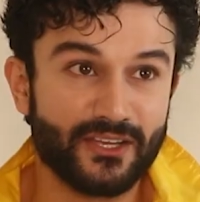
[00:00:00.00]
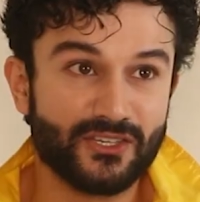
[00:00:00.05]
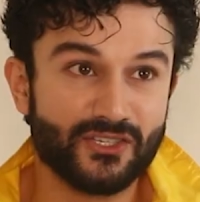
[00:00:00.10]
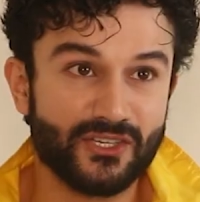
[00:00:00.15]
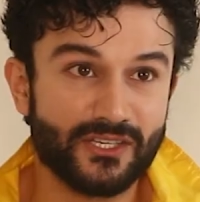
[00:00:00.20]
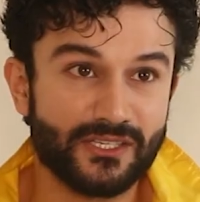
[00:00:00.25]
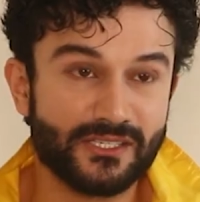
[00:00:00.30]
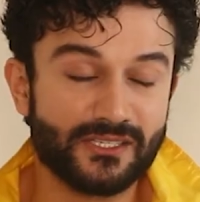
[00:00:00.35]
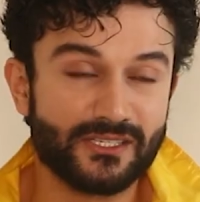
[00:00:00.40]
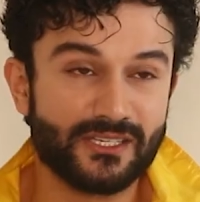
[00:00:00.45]
Like
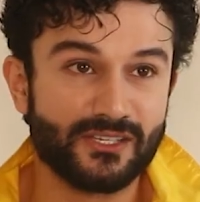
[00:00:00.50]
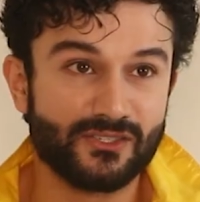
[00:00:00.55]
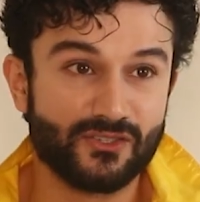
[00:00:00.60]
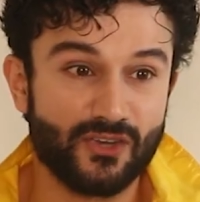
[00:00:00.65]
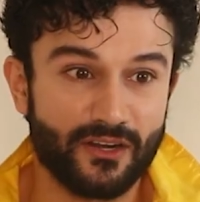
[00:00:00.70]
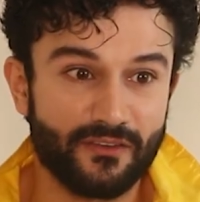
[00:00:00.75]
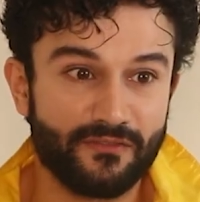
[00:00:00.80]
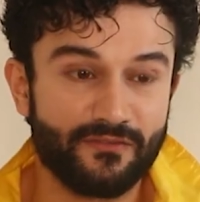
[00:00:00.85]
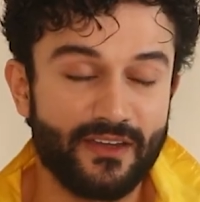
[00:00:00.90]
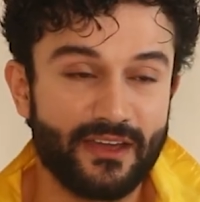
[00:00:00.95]
she's she's
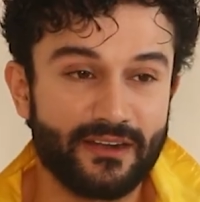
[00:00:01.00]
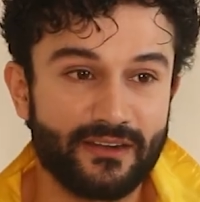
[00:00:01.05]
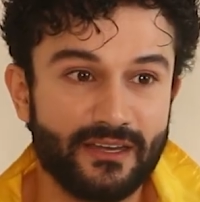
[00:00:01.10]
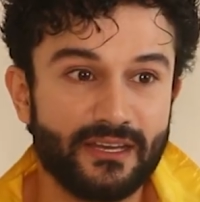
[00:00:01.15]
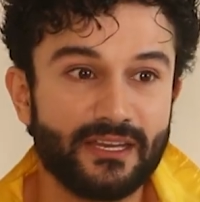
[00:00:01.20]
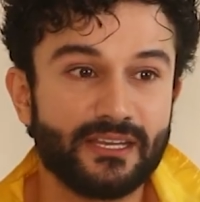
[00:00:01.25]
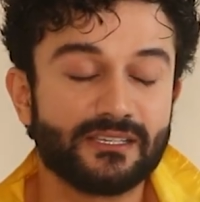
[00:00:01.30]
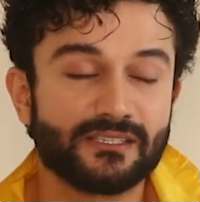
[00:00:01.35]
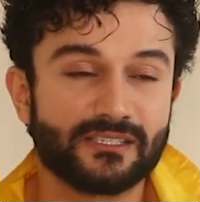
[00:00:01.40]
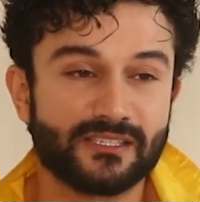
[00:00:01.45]
got a
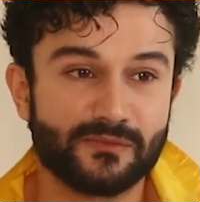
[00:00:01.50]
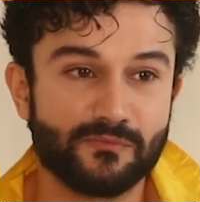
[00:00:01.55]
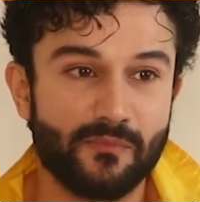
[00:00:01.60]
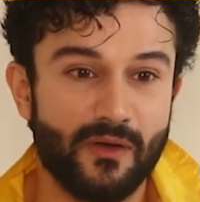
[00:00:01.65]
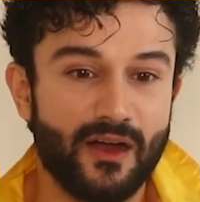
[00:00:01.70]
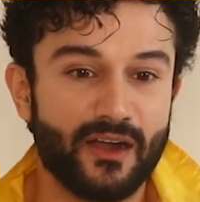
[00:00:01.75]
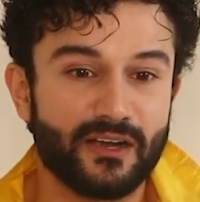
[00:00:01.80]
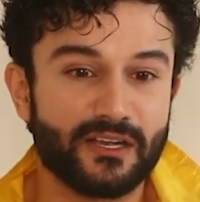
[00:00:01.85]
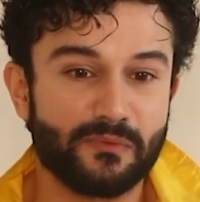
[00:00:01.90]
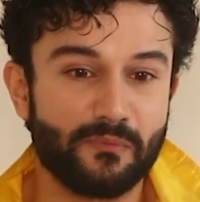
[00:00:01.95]
very
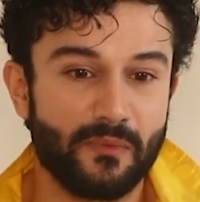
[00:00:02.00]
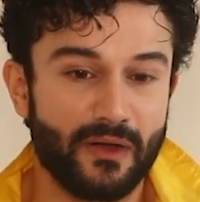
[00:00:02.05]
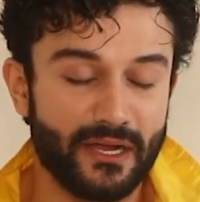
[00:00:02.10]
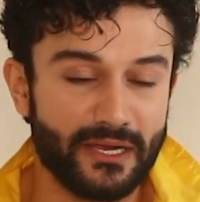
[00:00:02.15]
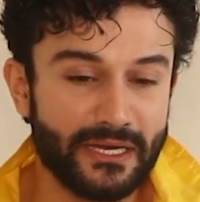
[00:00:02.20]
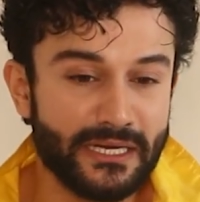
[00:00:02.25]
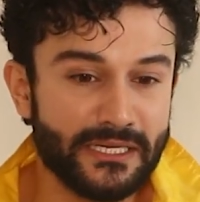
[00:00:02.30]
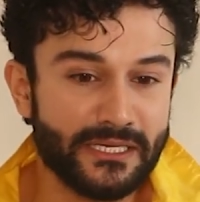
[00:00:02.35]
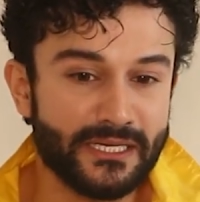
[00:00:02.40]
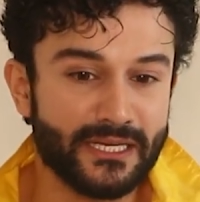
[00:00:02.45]
smart
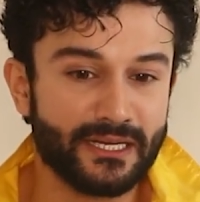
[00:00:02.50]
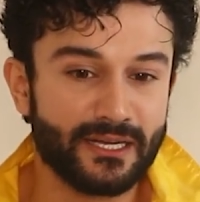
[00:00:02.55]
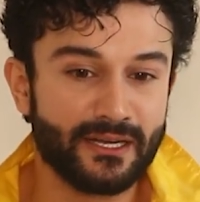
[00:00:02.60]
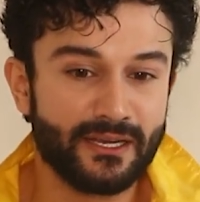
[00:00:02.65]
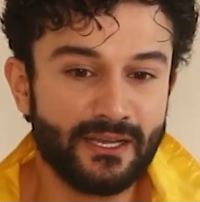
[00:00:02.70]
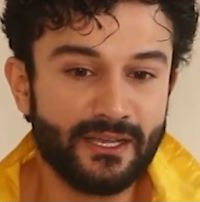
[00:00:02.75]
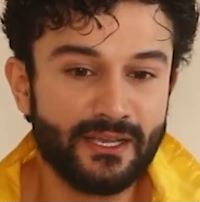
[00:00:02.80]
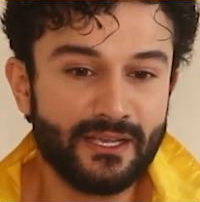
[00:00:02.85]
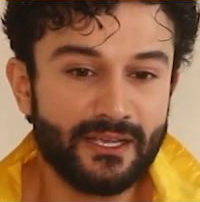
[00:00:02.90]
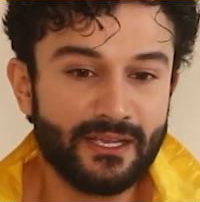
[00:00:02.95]
mind and
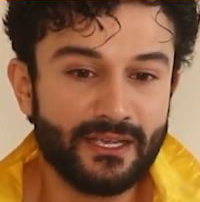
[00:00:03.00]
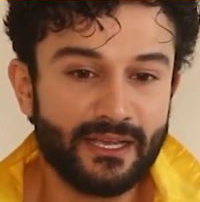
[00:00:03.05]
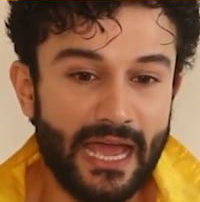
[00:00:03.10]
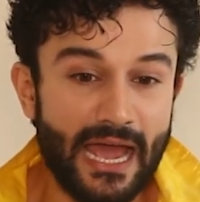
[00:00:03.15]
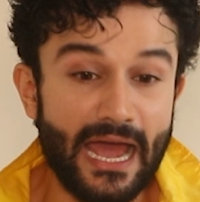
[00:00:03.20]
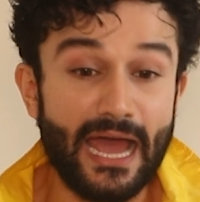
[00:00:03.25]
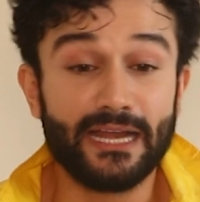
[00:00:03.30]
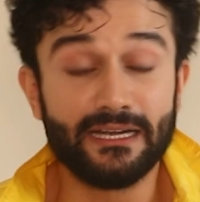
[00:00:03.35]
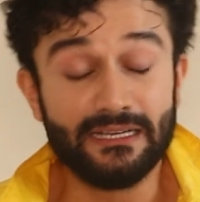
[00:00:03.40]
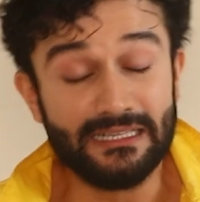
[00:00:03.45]

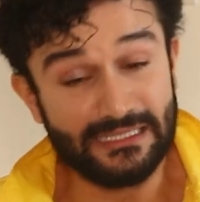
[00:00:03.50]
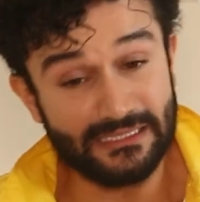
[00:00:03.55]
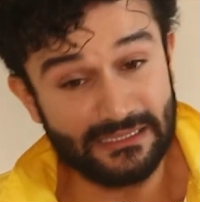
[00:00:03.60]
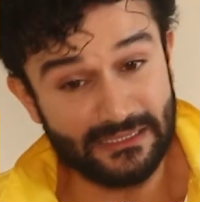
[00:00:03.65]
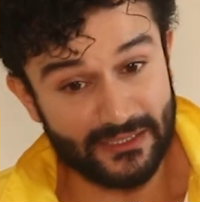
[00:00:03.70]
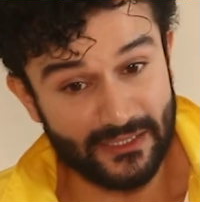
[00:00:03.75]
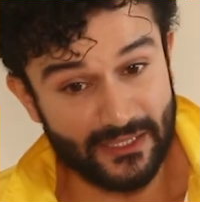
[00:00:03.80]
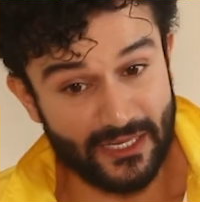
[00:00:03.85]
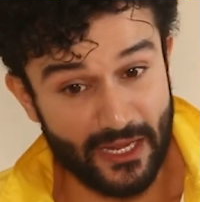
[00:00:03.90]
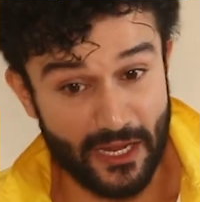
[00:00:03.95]
and
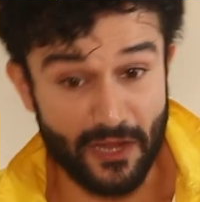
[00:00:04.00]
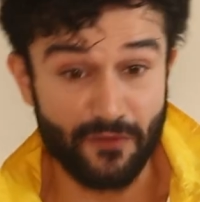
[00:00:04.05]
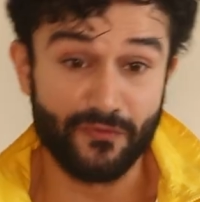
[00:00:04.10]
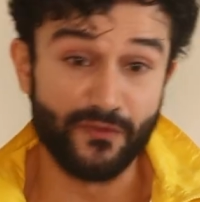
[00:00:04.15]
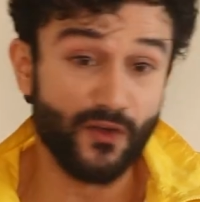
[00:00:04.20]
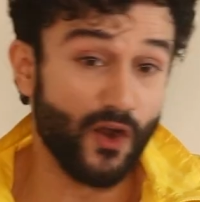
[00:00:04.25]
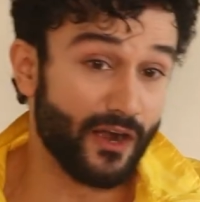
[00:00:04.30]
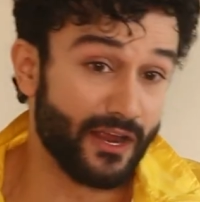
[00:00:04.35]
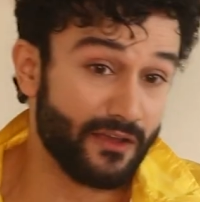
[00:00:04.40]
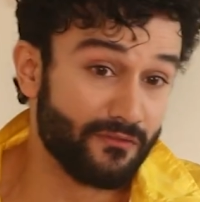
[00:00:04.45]

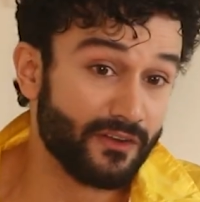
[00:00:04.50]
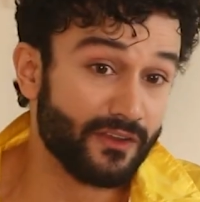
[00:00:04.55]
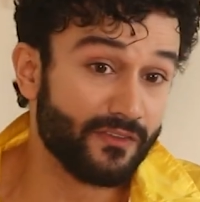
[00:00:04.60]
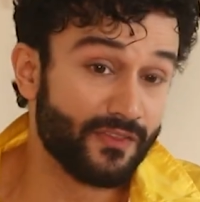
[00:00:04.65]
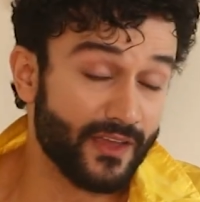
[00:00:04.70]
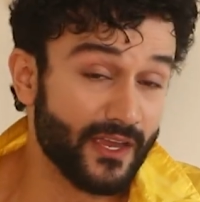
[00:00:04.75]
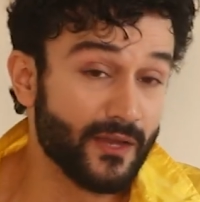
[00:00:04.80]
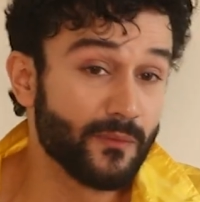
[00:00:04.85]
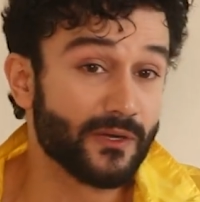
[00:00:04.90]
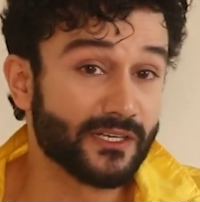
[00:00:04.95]
if not
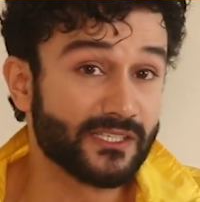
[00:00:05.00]
everything, yeah.